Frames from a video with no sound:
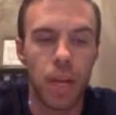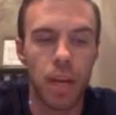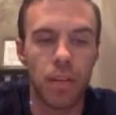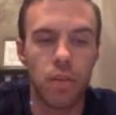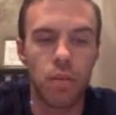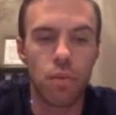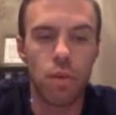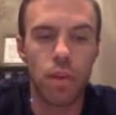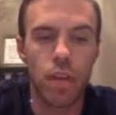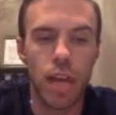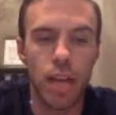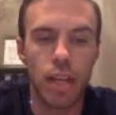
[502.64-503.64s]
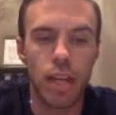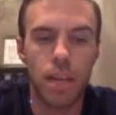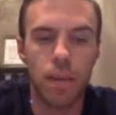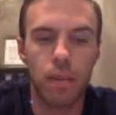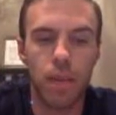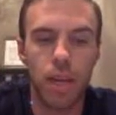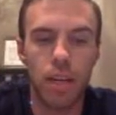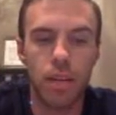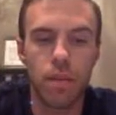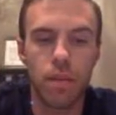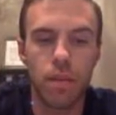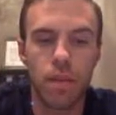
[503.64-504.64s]
In the story, economic
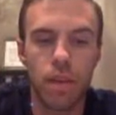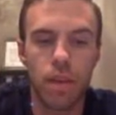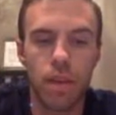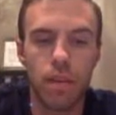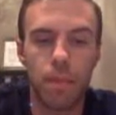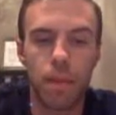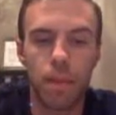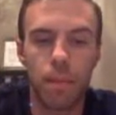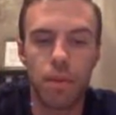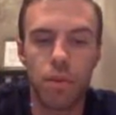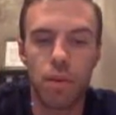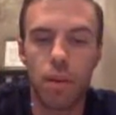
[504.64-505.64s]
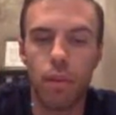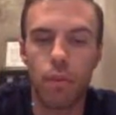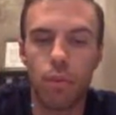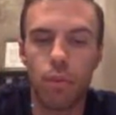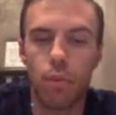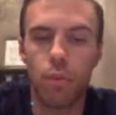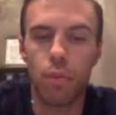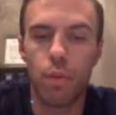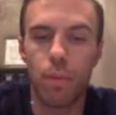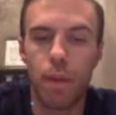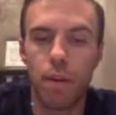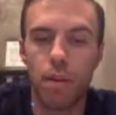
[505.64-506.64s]
values are portrayed through the
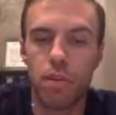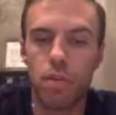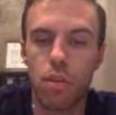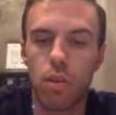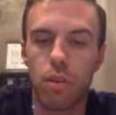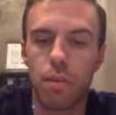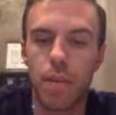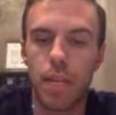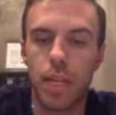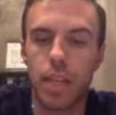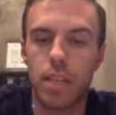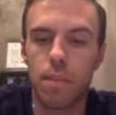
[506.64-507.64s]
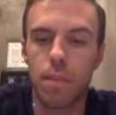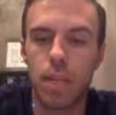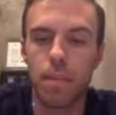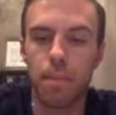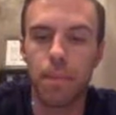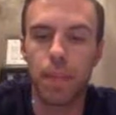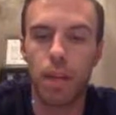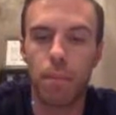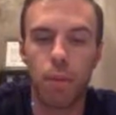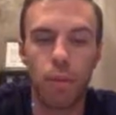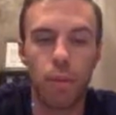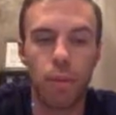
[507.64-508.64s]
parents' struggle to make ends meet,
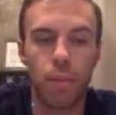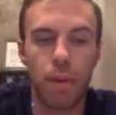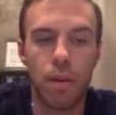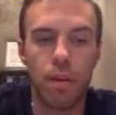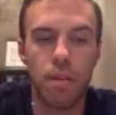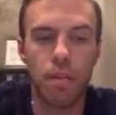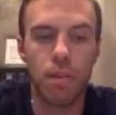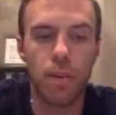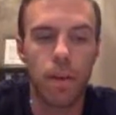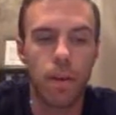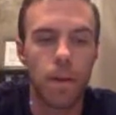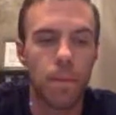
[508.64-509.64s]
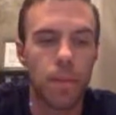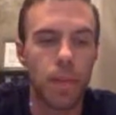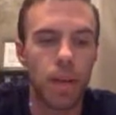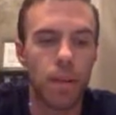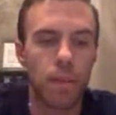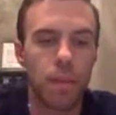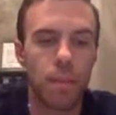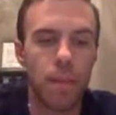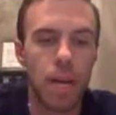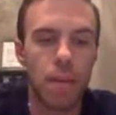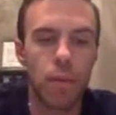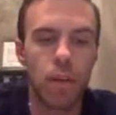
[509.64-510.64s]
both of the parents. The
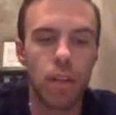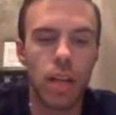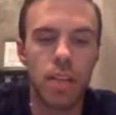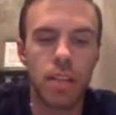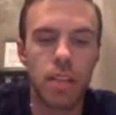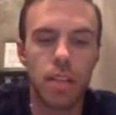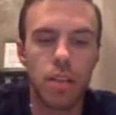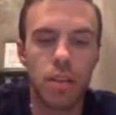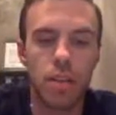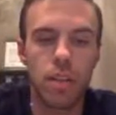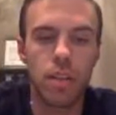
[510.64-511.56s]
mom realizes that she